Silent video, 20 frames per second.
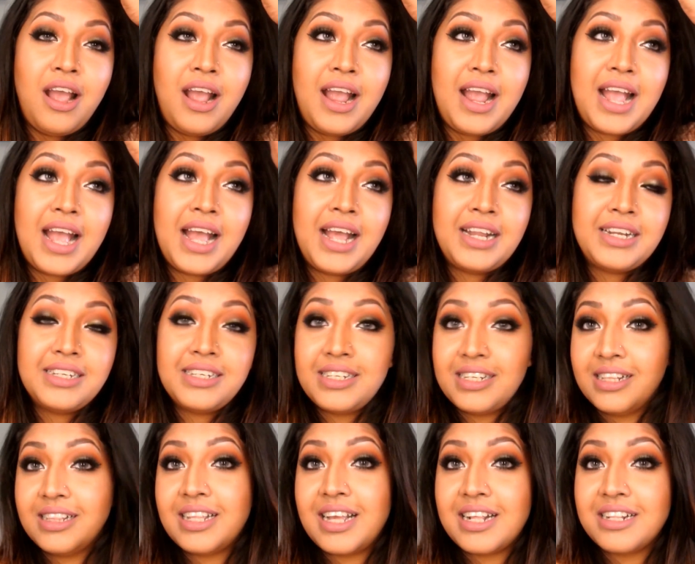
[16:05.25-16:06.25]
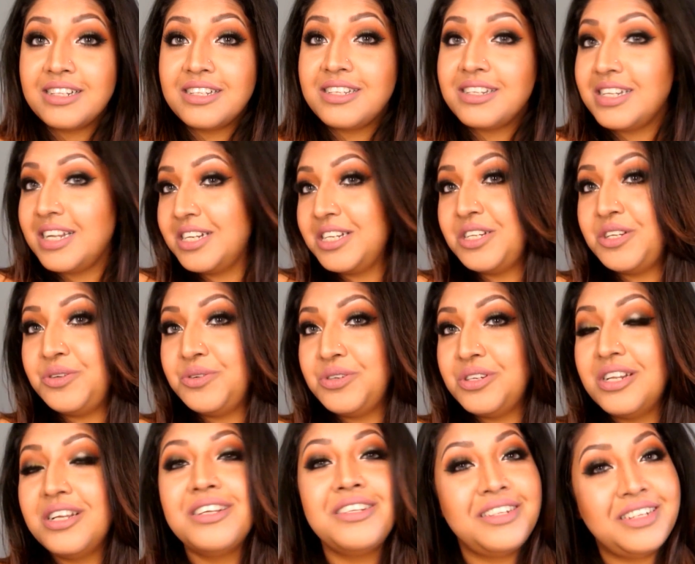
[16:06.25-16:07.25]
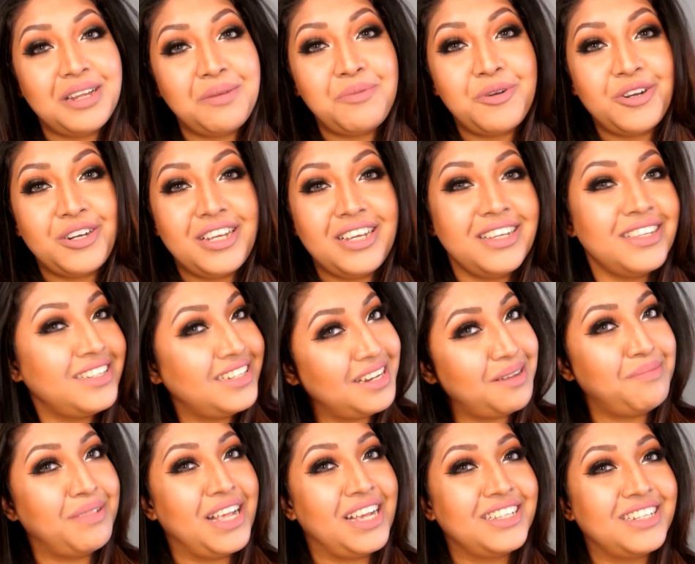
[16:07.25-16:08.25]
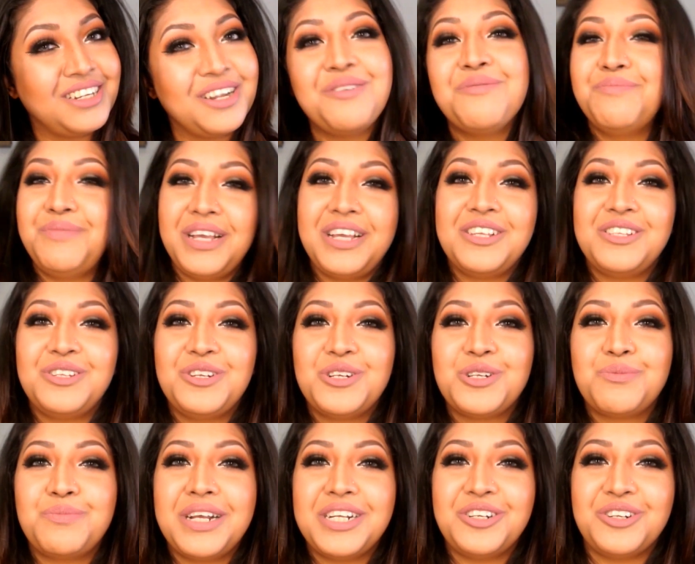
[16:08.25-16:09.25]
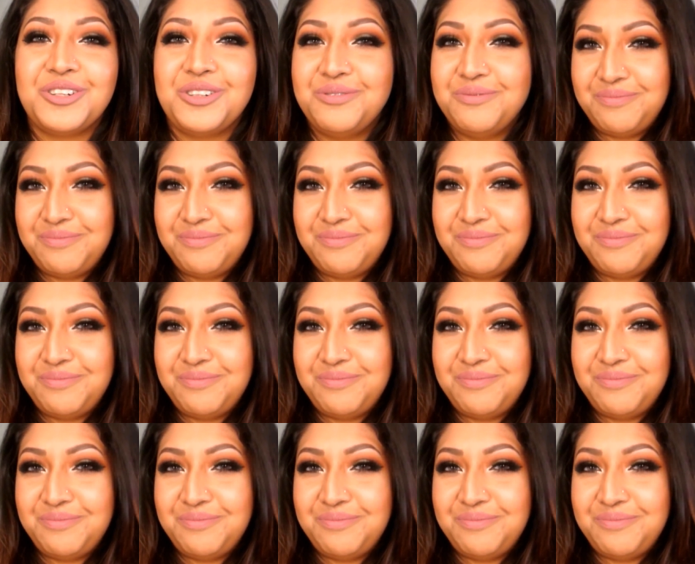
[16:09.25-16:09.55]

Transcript: and till then, stay tuned, stay pretty, stay blessed, because you're special.